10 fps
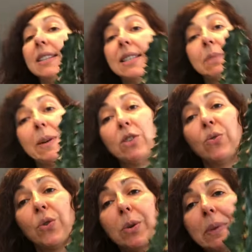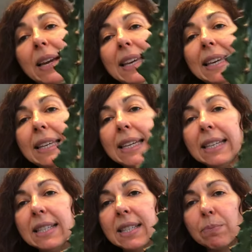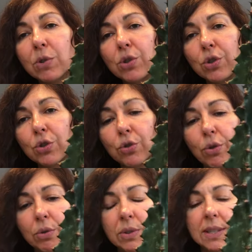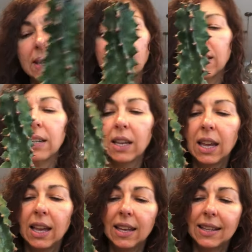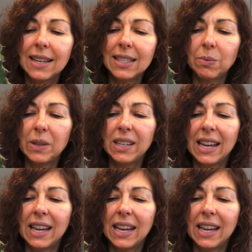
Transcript: This is my Euphorbia ingens, Monstrosa, this one